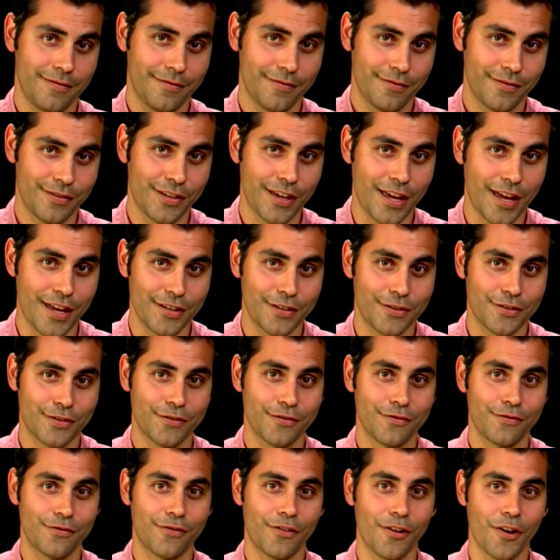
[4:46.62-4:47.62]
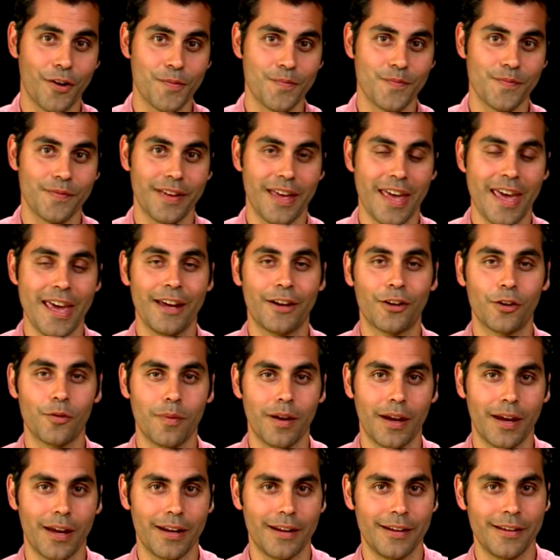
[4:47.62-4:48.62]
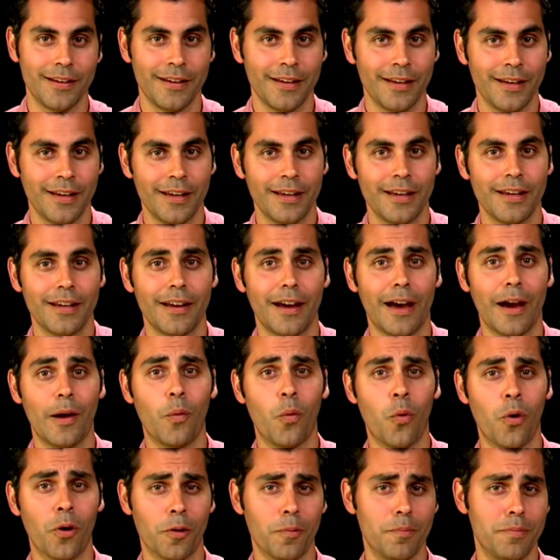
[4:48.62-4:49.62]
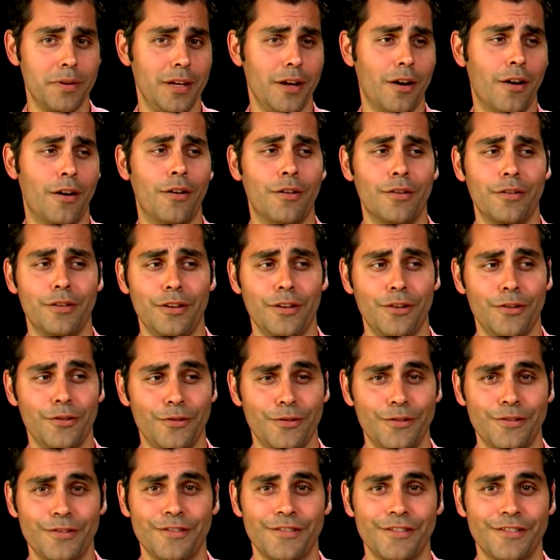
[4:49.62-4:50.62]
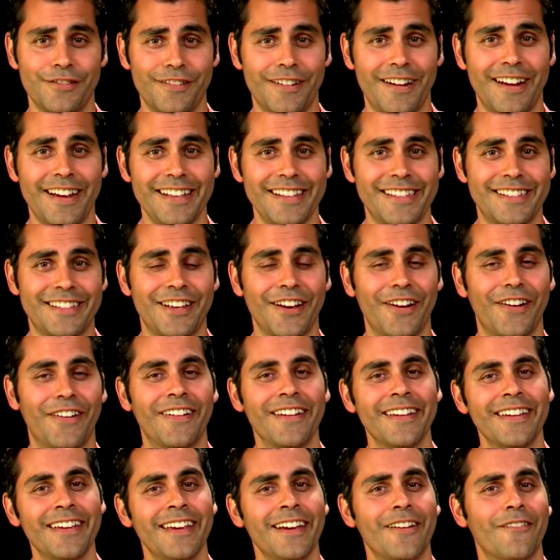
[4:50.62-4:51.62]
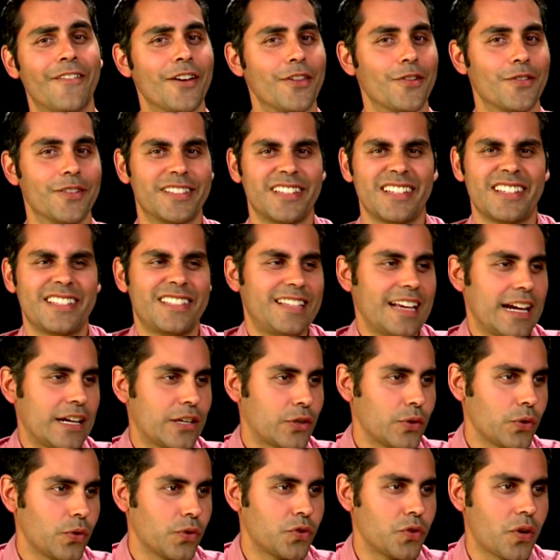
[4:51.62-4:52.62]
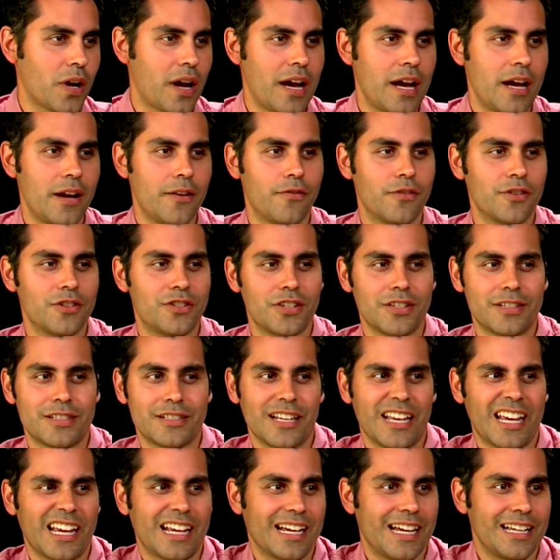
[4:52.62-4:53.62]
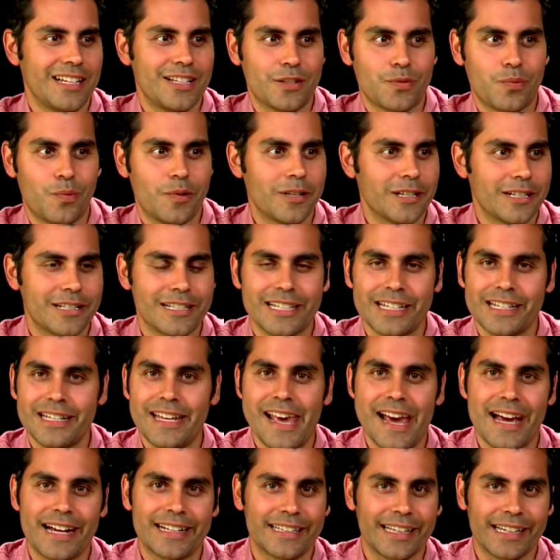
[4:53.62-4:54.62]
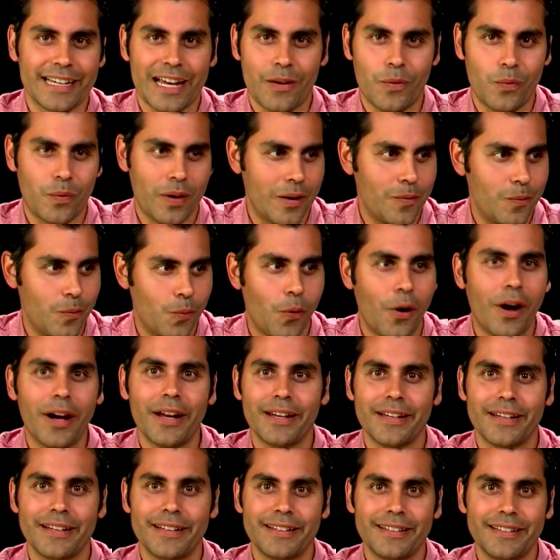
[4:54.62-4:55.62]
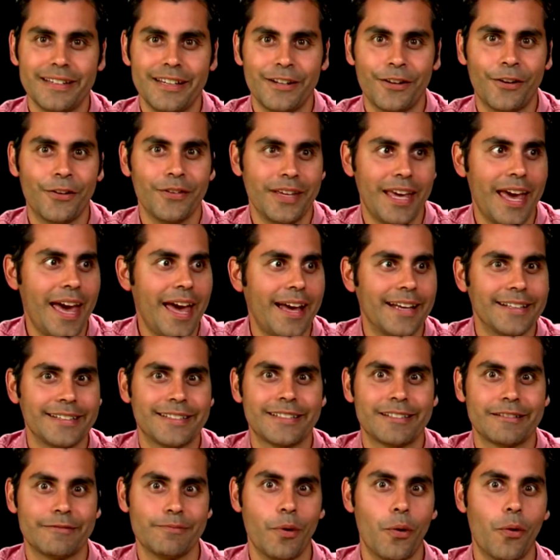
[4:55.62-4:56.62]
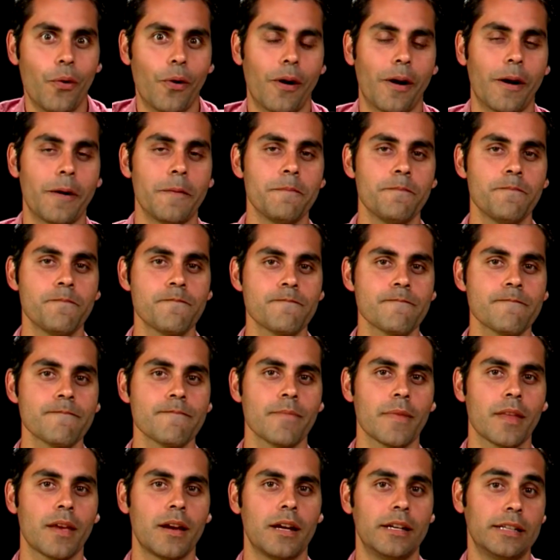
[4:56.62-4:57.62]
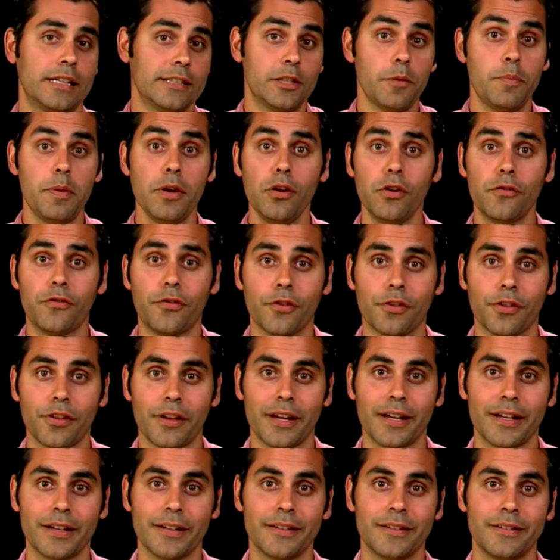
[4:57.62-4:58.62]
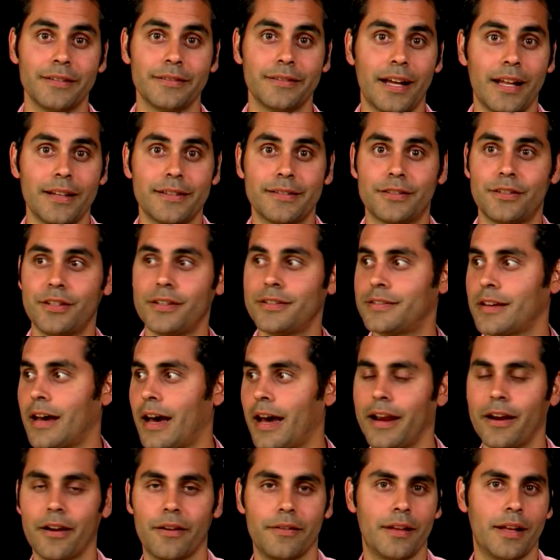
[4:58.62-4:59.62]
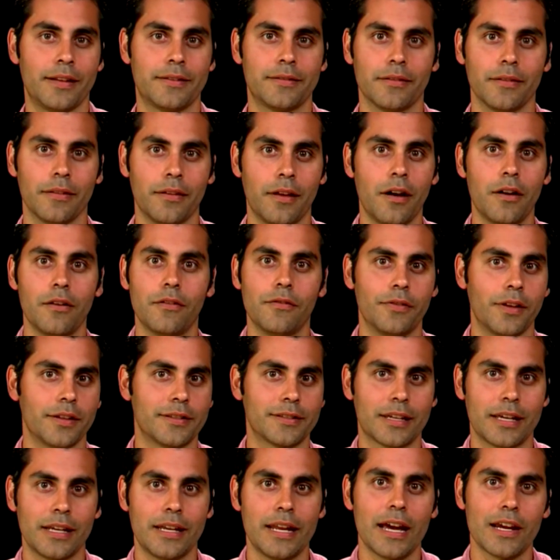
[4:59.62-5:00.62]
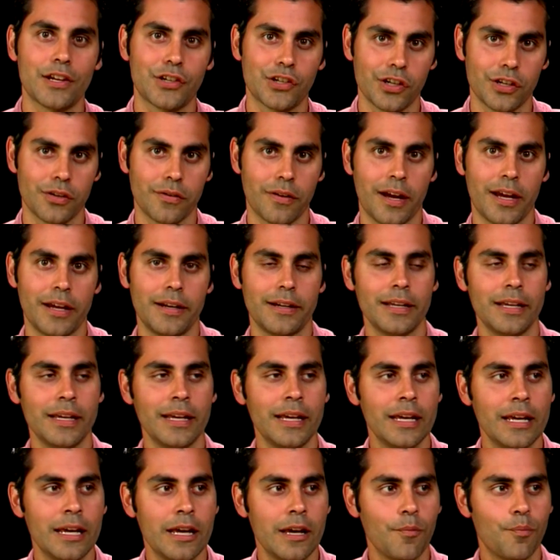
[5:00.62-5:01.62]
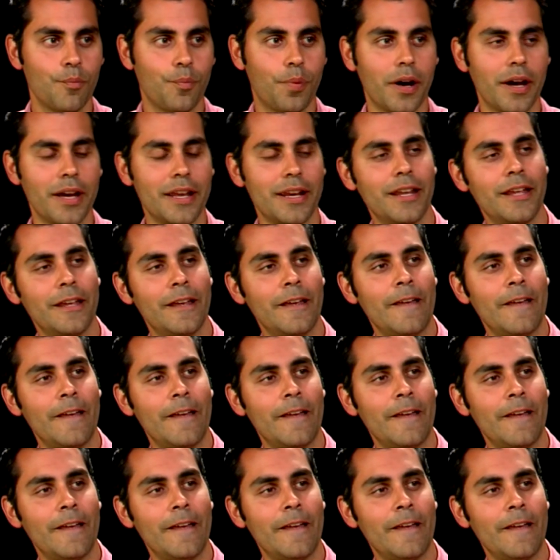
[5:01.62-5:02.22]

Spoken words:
says from Anchorman, I want to be on you, right? So whether it's a sexual drive or just I just want to connect, I want, yes, more. And that's a beautiful thing. That's desire. That's love. That's connection, right? But